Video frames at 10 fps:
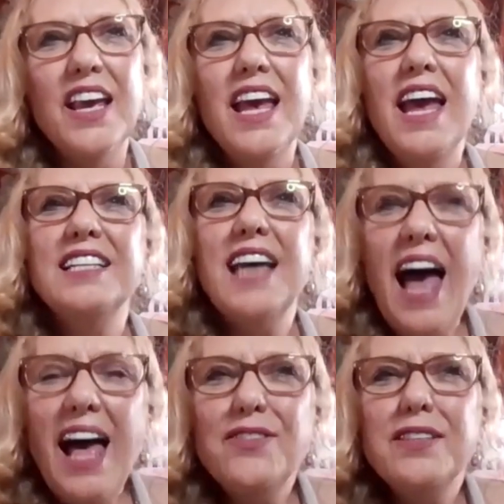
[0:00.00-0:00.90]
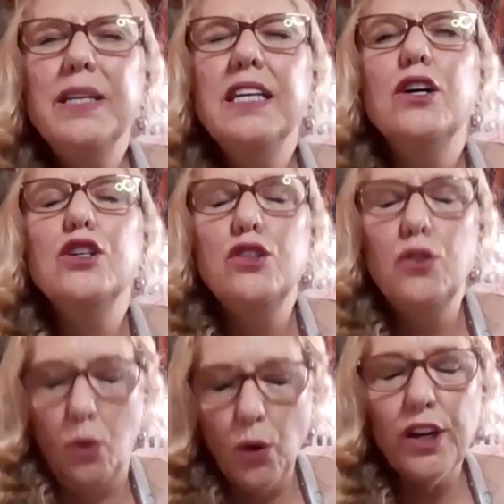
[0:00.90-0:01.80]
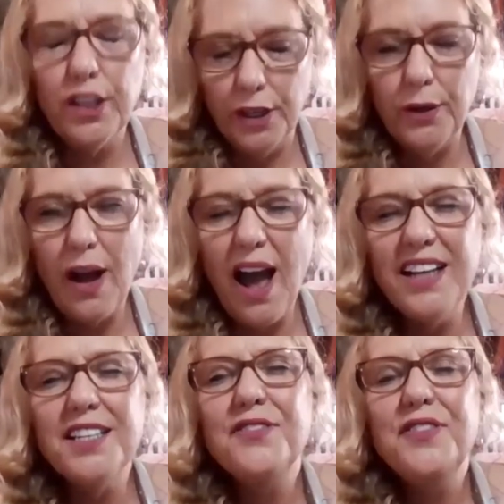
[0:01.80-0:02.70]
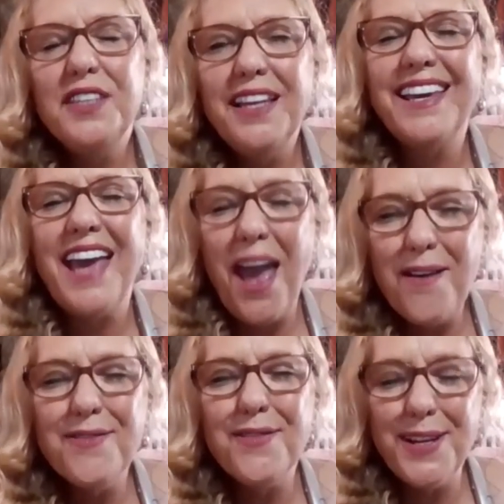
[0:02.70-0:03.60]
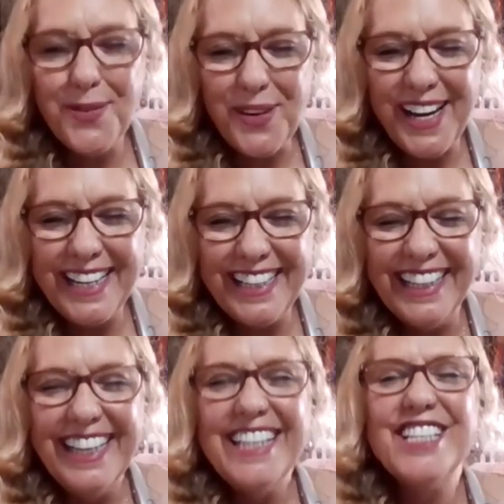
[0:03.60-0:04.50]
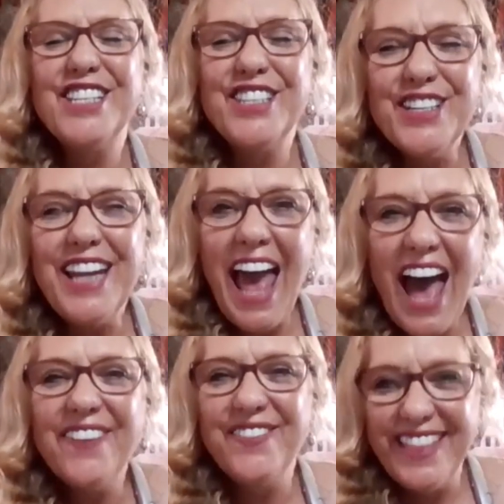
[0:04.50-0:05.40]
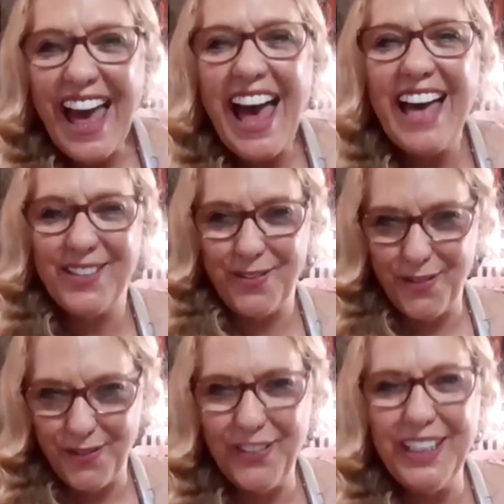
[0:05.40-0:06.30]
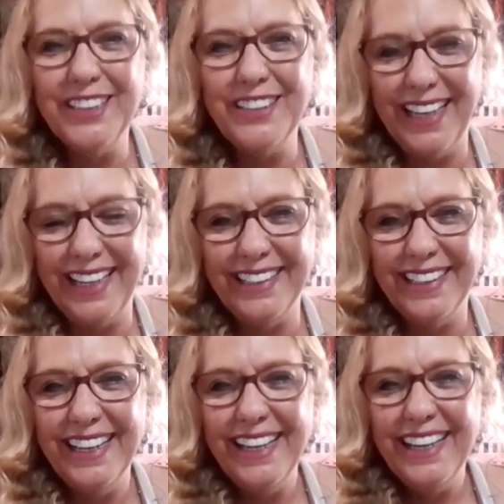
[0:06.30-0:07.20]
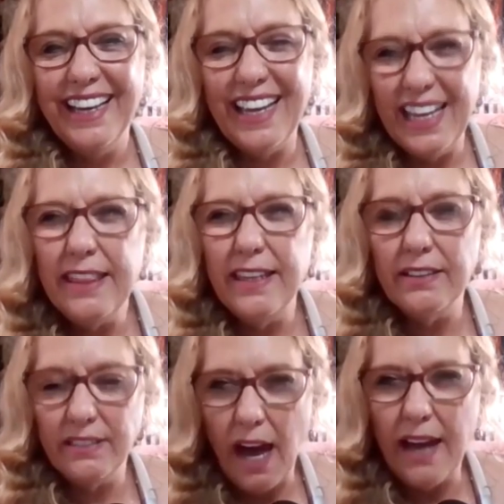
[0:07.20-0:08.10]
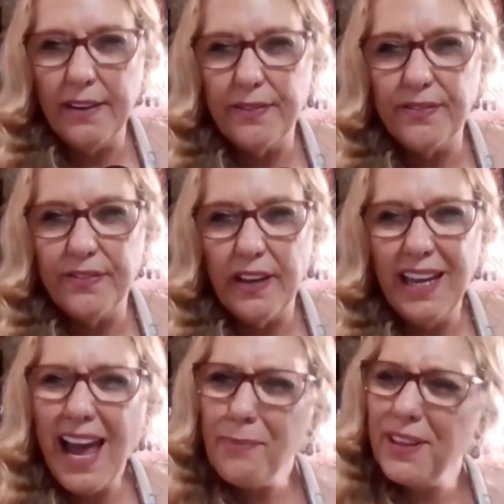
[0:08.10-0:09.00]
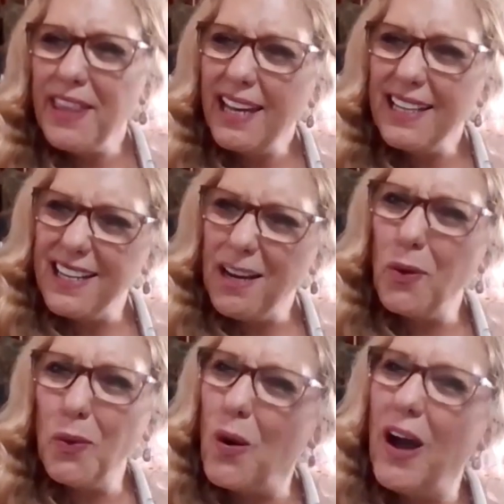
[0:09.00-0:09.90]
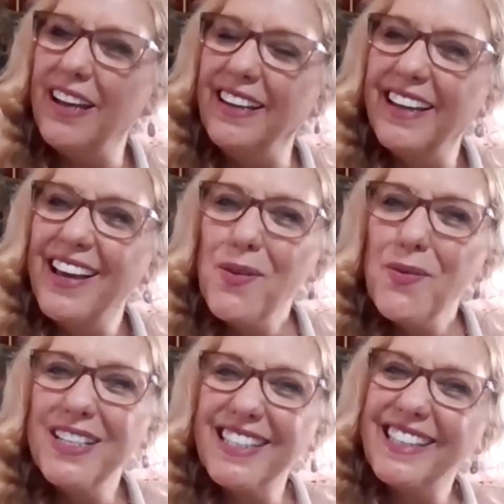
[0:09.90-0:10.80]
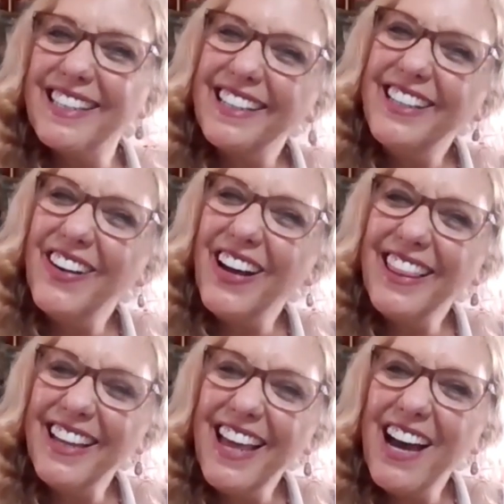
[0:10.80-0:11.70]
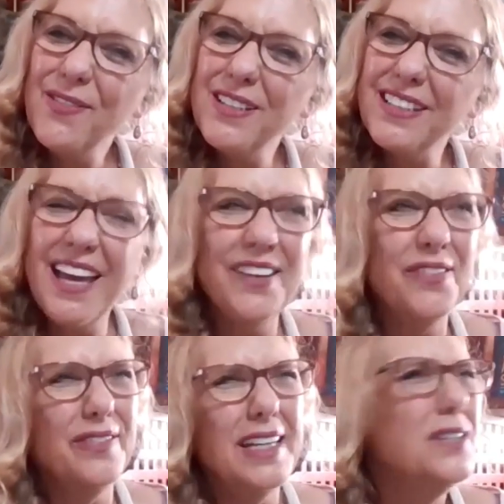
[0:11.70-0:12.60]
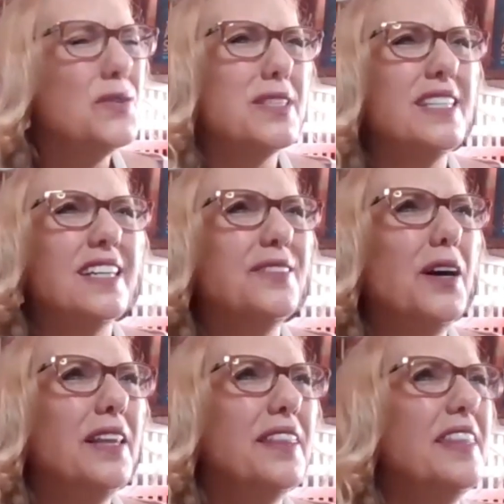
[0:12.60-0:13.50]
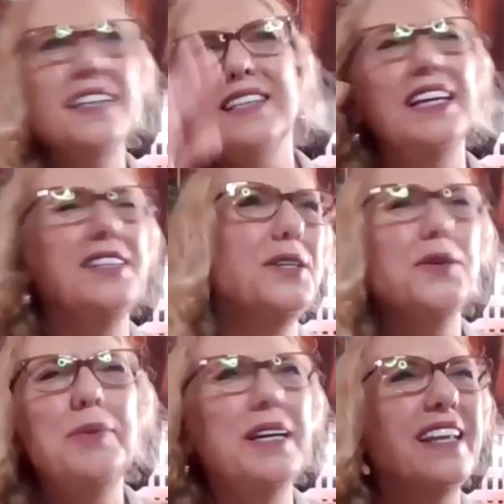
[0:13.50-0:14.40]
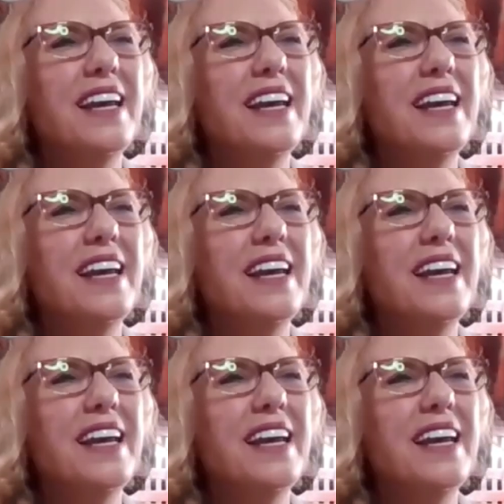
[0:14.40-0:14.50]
To have somebody adore you, I just feel like everyone should have that feeling in their life. And I put that as number one, which, I thought that was kind of interesting of all the things I do, but